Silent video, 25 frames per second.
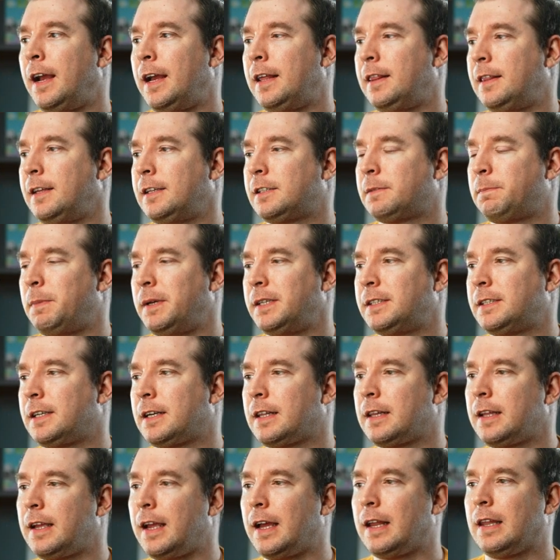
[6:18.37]
And this
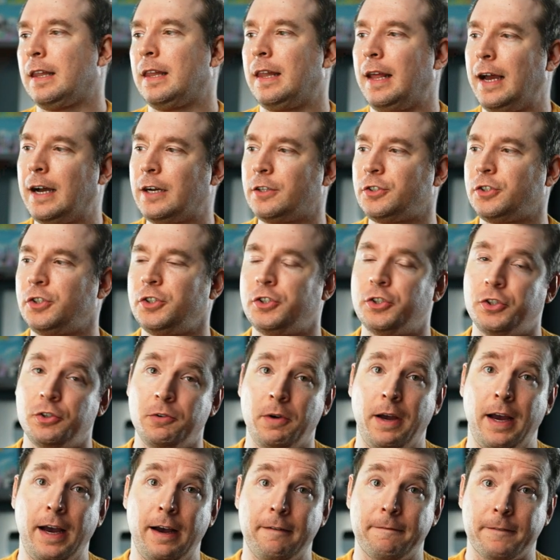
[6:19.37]
basically allows you to
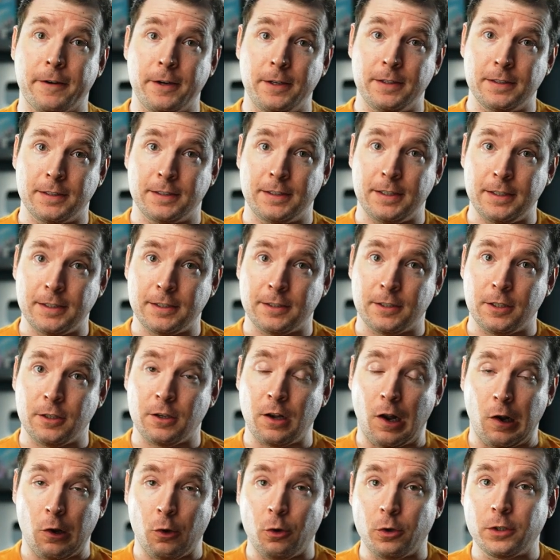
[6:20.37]
have
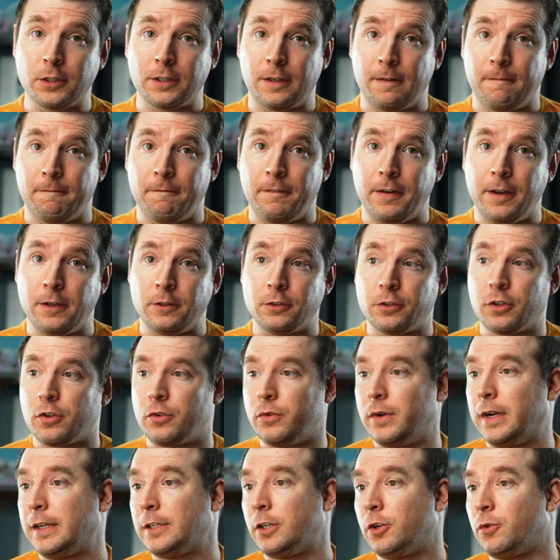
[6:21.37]
consistent looks and feels
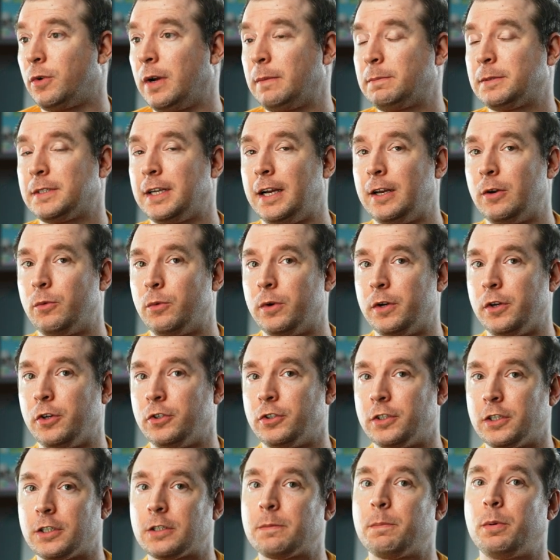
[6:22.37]
throughout your website, where
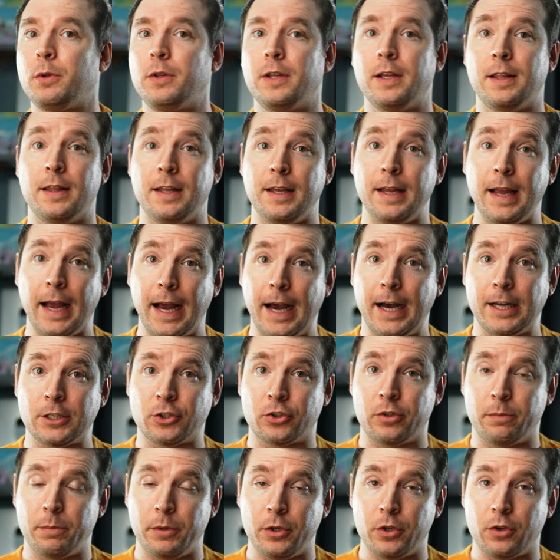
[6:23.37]
you're just pulling the
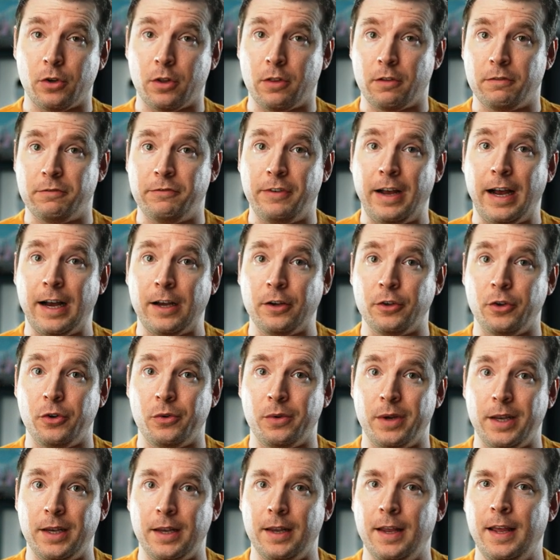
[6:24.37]
attribute or the
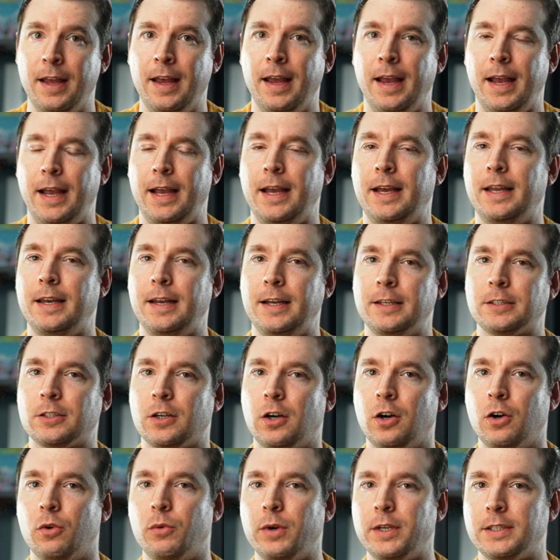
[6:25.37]
value in, and it's
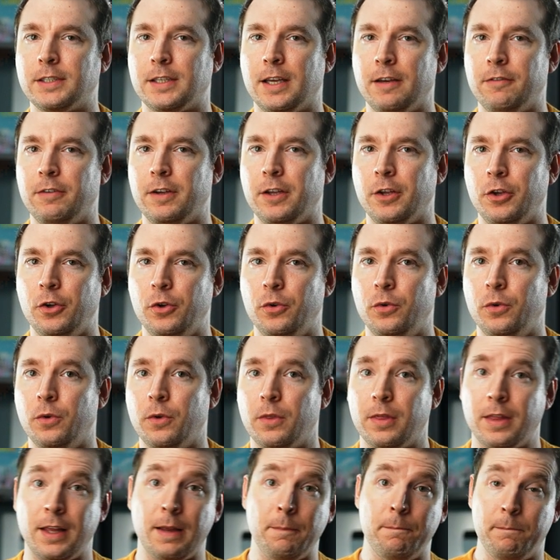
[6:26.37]
always giving you
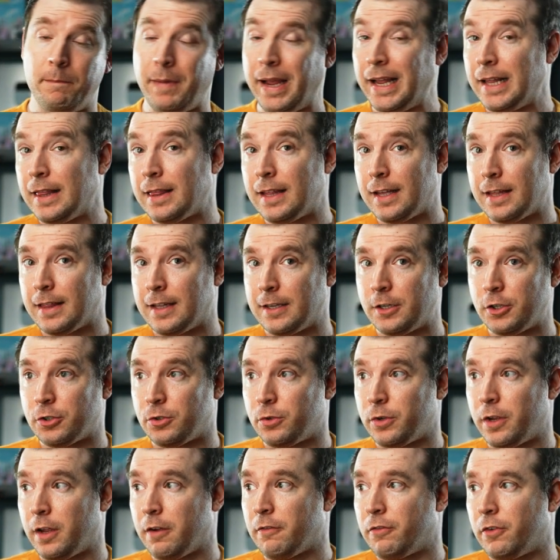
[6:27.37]
the main thing that you're
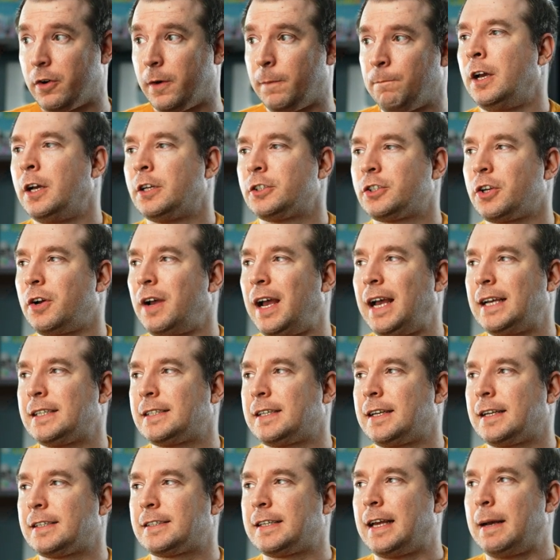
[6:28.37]
looking for. So as
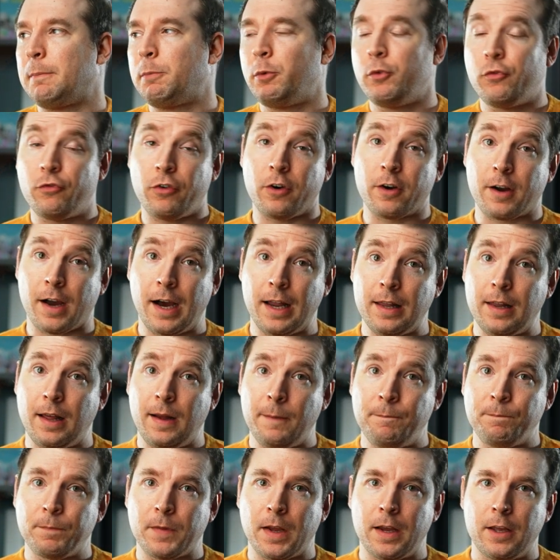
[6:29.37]
an example, for
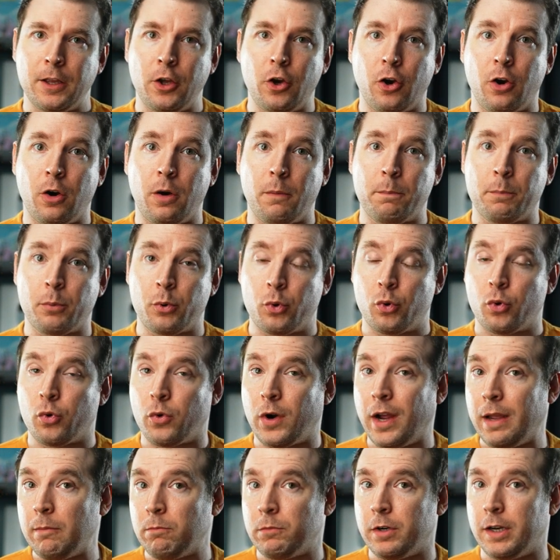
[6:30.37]
color, your
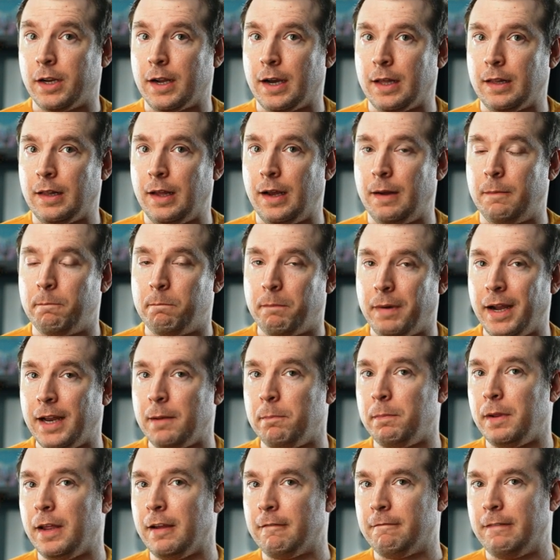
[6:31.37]
primary color
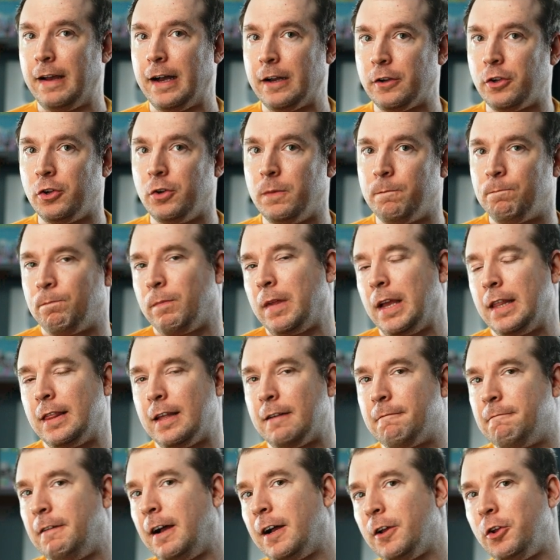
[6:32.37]
might be a value, and
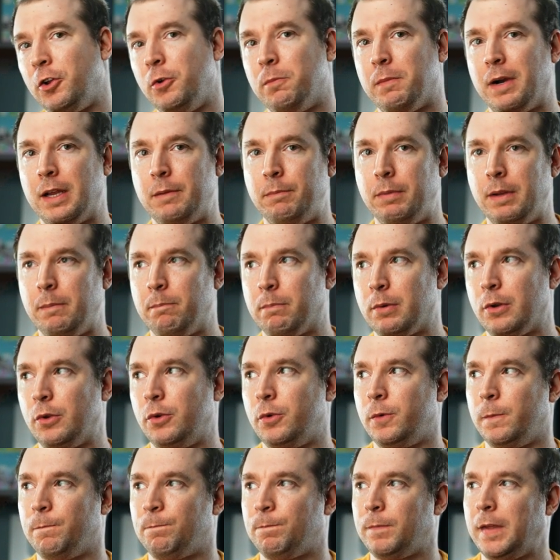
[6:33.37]
that value might be blue,
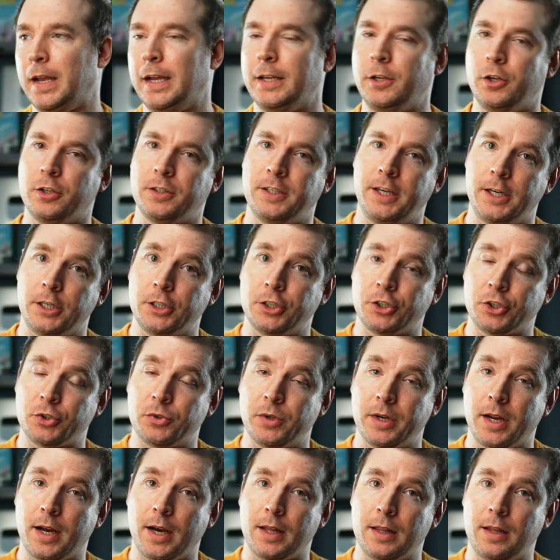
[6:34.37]
and your
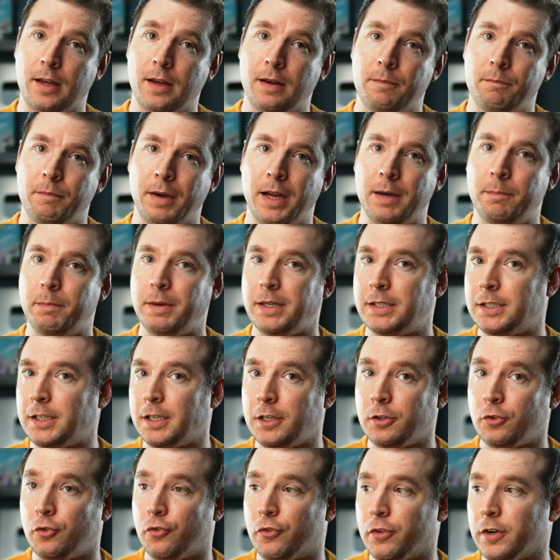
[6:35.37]
tertiary color might be
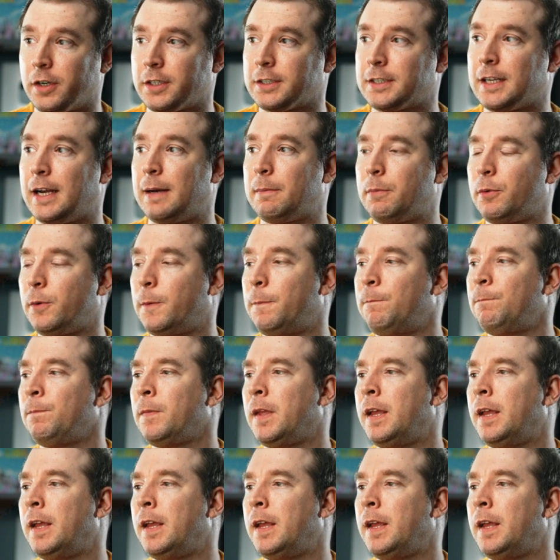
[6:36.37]
teal, for example.